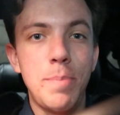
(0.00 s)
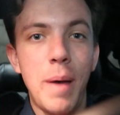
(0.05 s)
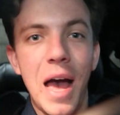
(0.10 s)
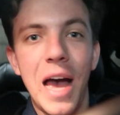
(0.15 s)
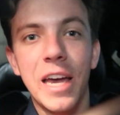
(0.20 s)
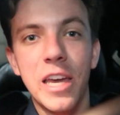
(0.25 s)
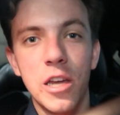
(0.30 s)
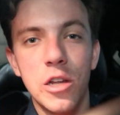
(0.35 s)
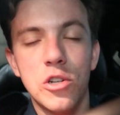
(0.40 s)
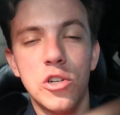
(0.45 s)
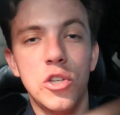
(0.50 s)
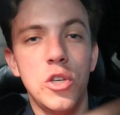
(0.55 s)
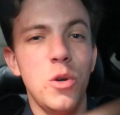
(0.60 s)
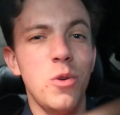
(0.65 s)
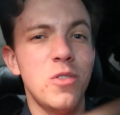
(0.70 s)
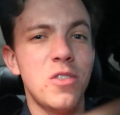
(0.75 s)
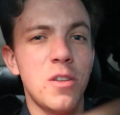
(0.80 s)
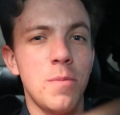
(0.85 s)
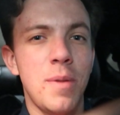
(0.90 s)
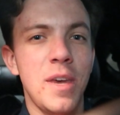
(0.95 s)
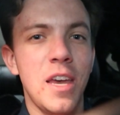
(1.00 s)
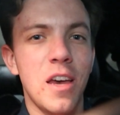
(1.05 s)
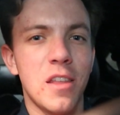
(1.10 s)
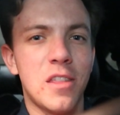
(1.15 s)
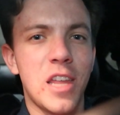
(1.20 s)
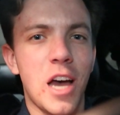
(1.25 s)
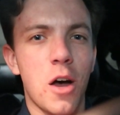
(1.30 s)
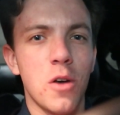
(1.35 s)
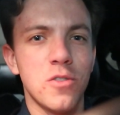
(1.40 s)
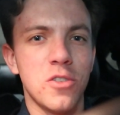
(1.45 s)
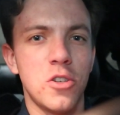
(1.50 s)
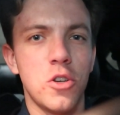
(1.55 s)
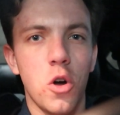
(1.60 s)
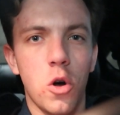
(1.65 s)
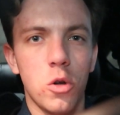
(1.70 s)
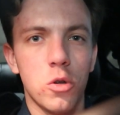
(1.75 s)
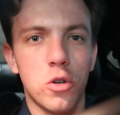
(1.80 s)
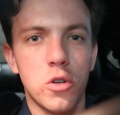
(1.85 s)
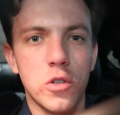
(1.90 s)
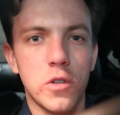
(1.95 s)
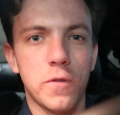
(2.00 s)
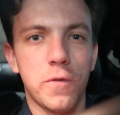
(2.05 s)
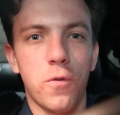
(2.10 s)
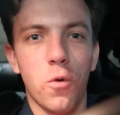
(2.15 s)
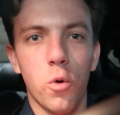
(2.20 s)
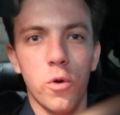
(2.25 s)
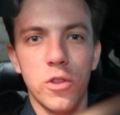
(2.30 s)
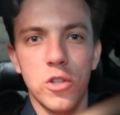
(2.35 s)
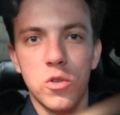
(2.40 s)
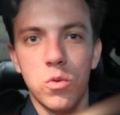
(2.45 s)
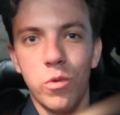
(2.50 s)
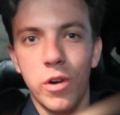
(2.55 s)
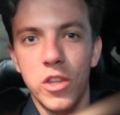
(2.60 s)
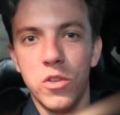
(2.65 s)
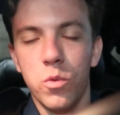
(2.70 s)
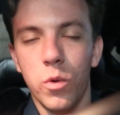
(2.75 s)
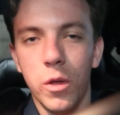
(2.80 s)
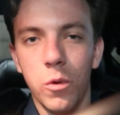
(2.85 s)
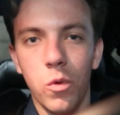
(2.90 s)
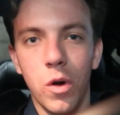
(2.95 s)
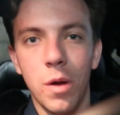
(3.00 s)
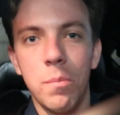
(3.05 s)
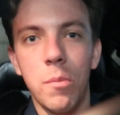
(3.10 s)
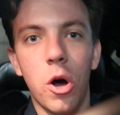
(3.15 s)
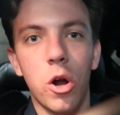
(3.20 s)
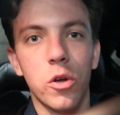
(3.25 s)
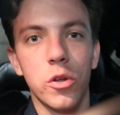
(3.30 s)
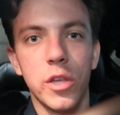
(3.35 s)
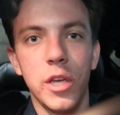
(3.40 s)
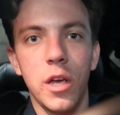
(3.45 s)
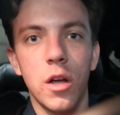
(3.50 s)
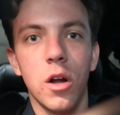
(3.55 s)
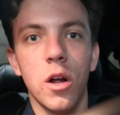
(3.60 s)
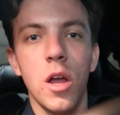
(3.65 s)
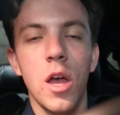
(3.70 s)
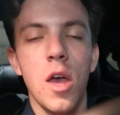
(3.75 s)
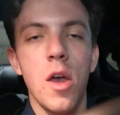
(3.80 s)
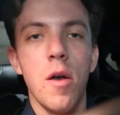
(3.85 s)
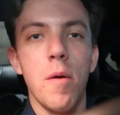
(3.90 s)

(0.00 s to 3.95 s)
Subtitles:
package used to be $1,000 for the 2021 model year,